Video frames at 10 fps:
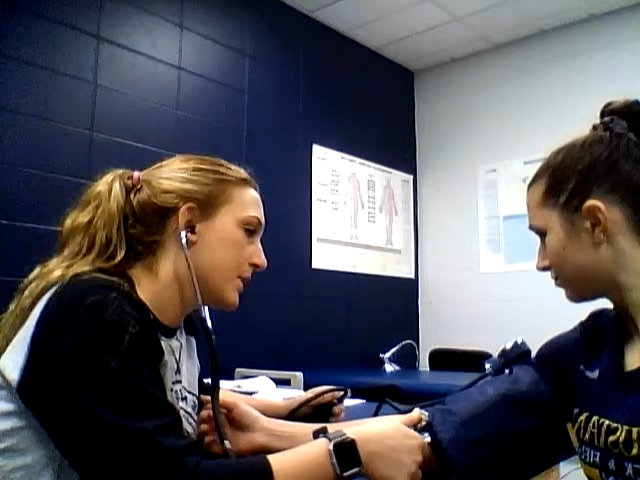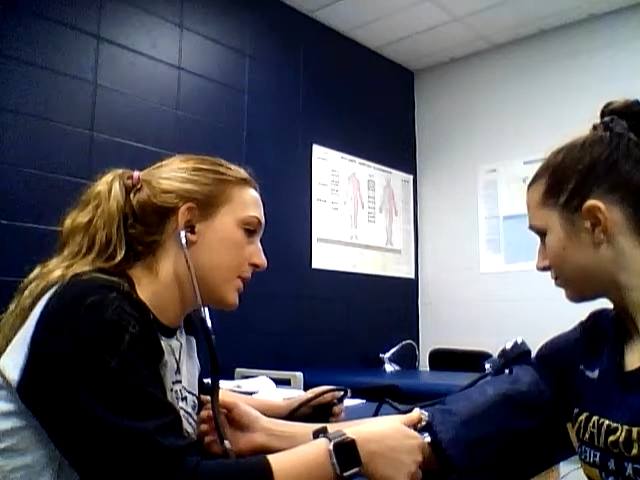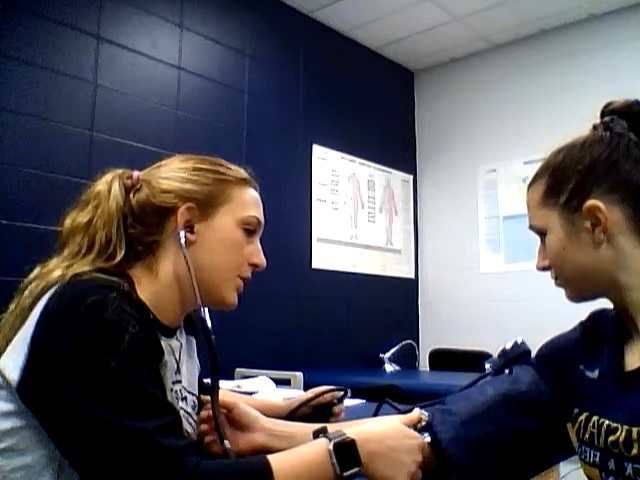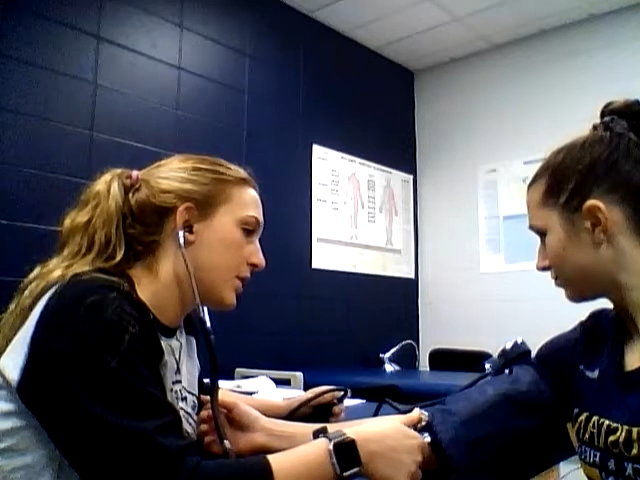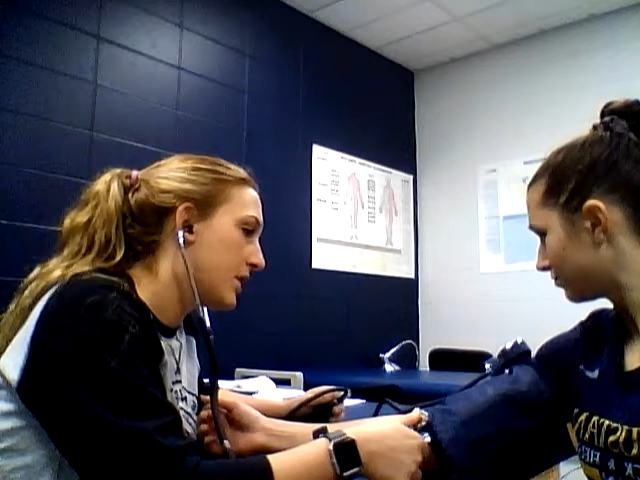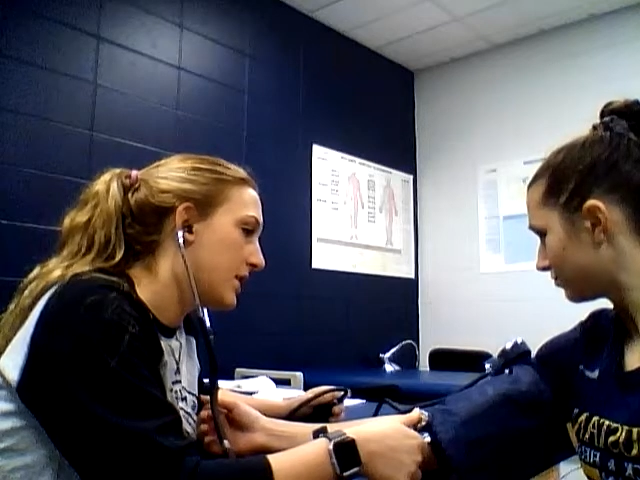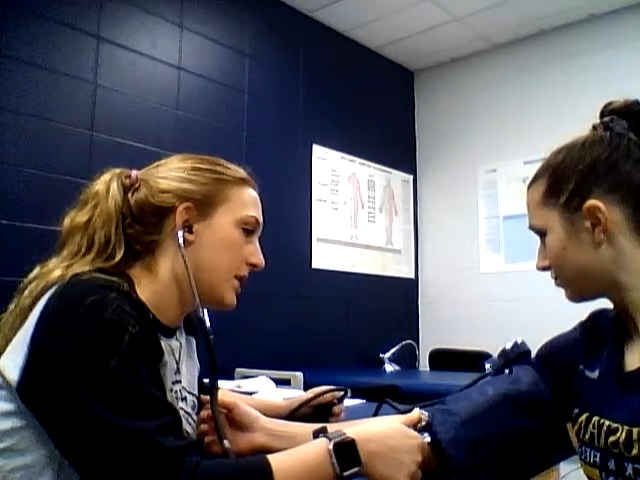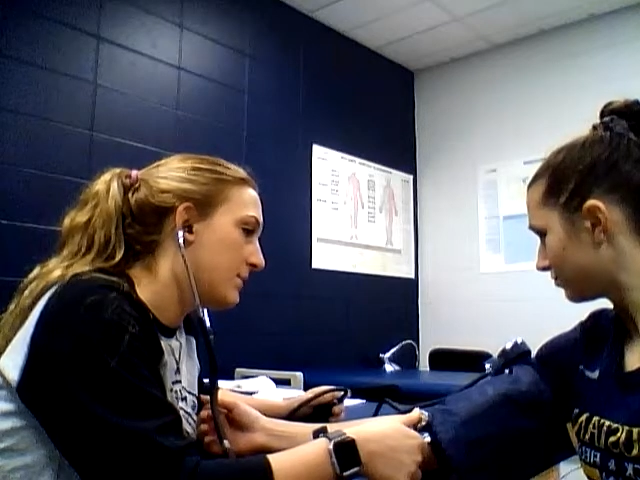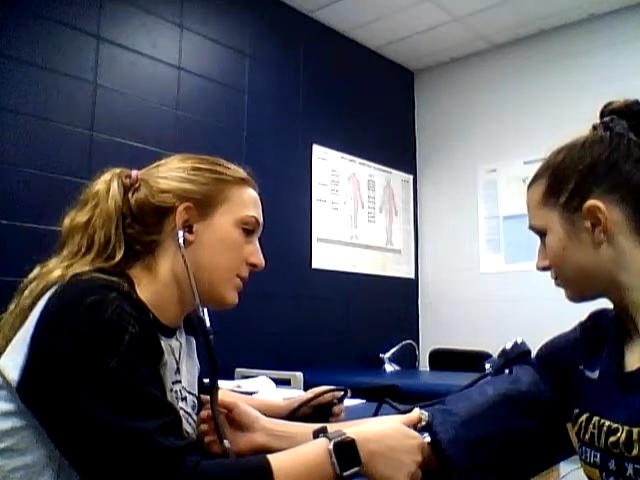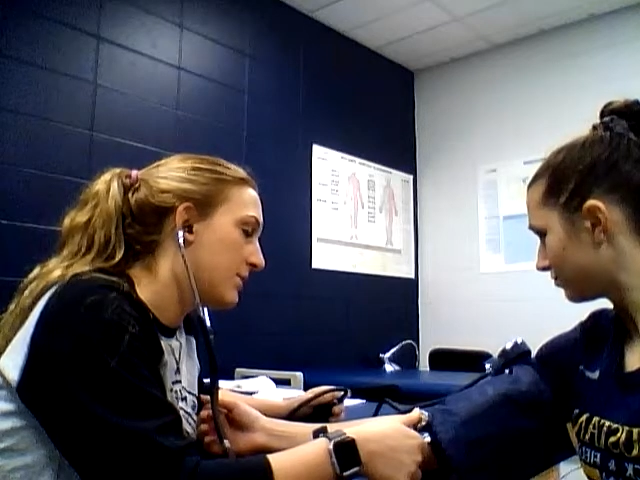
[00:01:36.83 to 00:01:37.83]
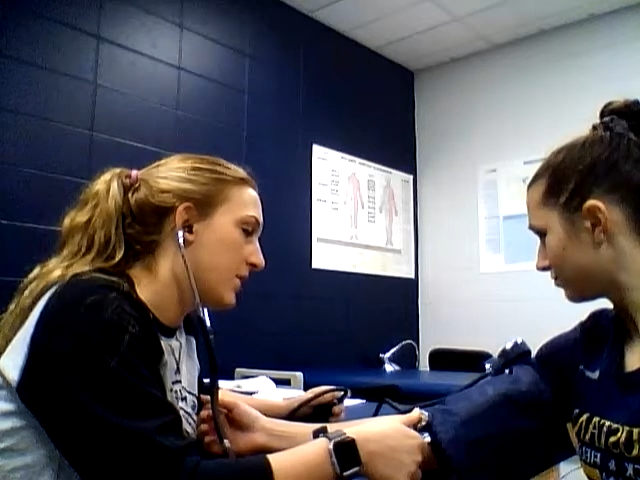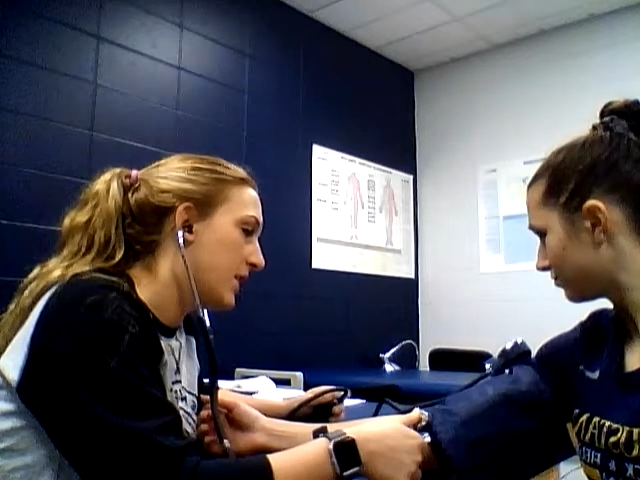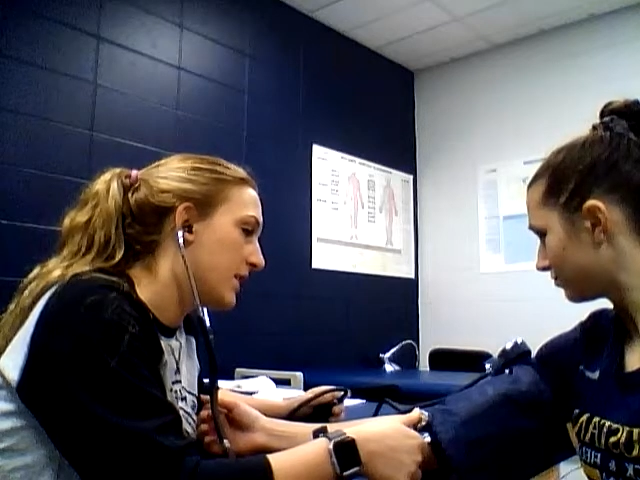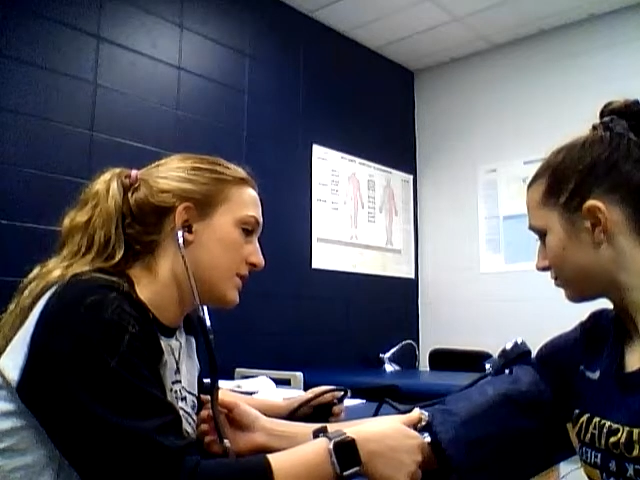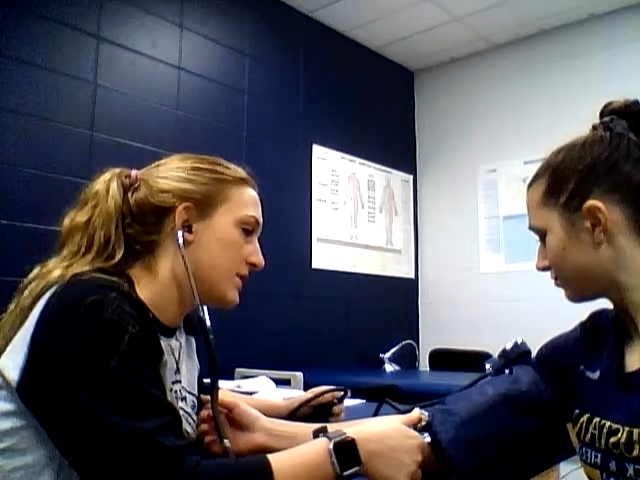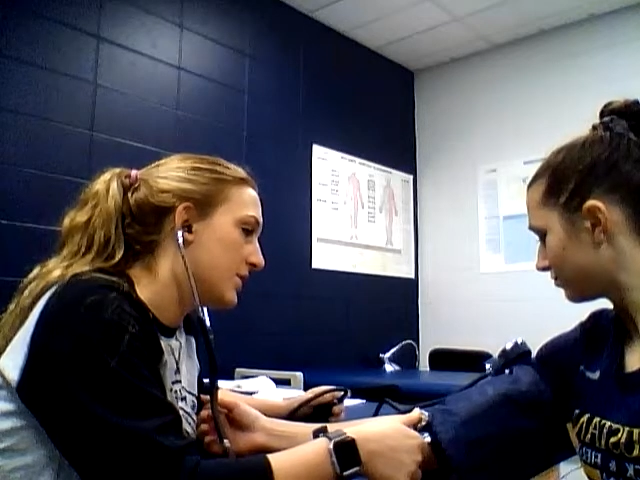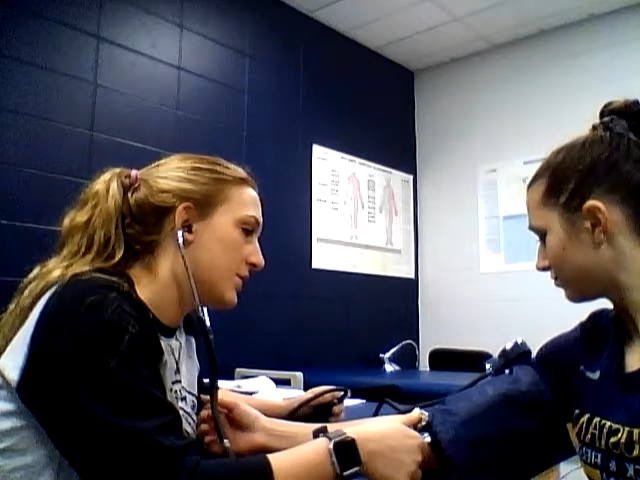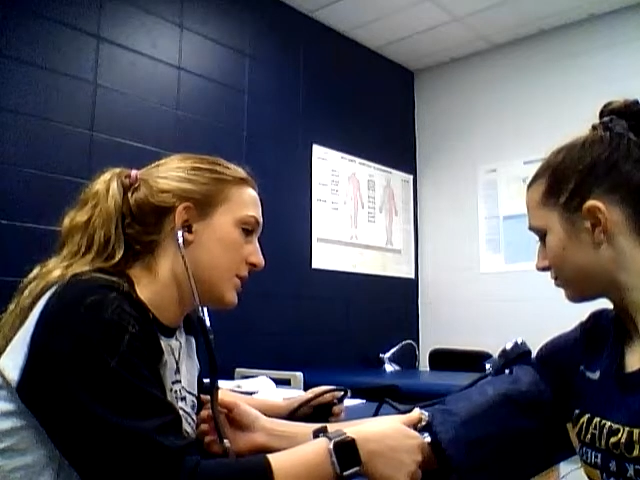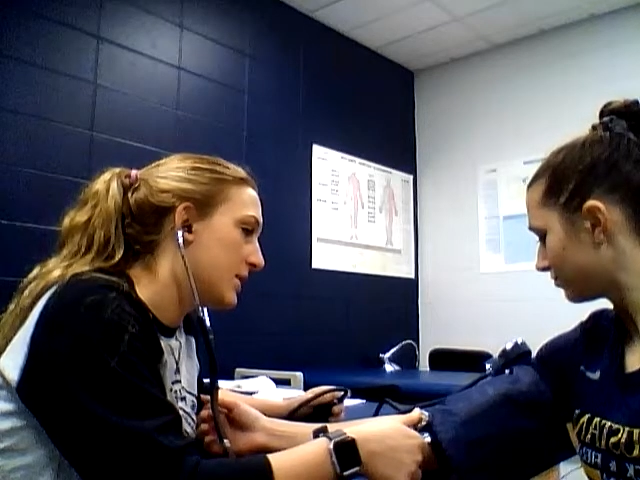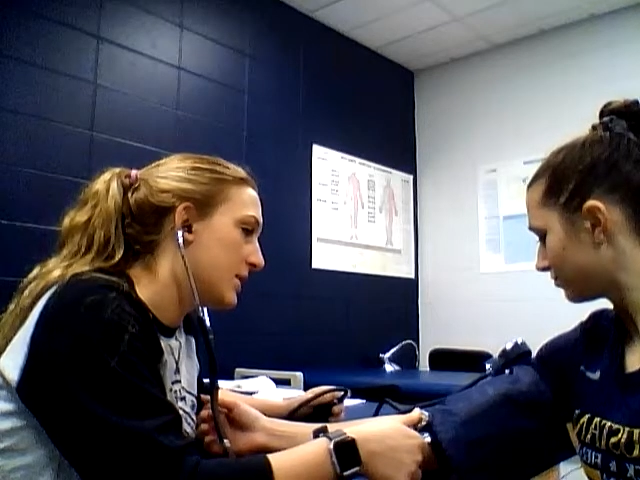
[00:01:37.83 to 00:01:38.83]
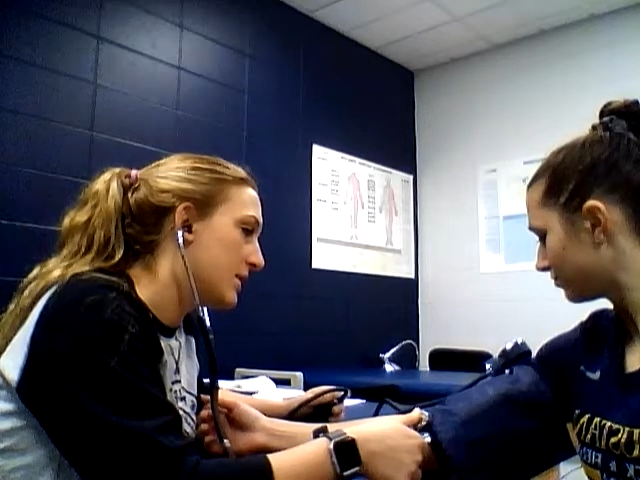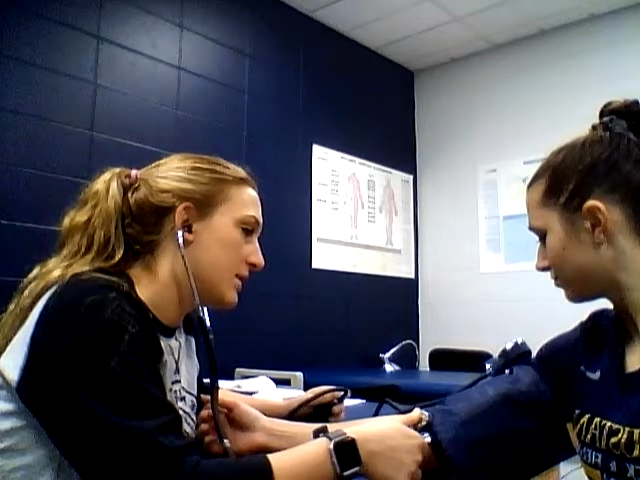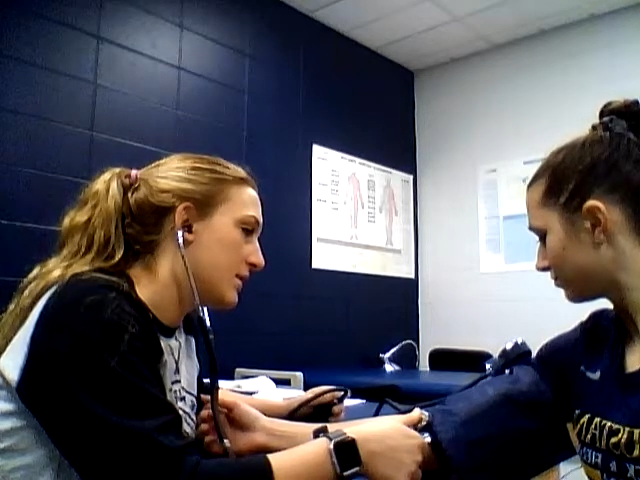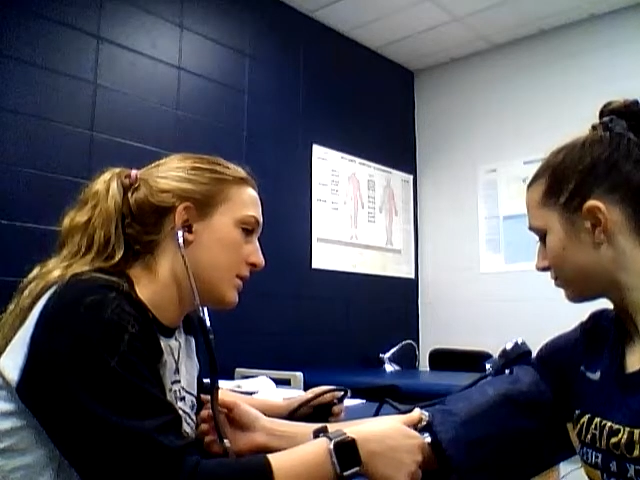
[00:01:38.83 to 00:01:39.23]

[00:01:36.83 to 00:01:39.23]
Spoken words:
And you're going to keep deflating until you hear.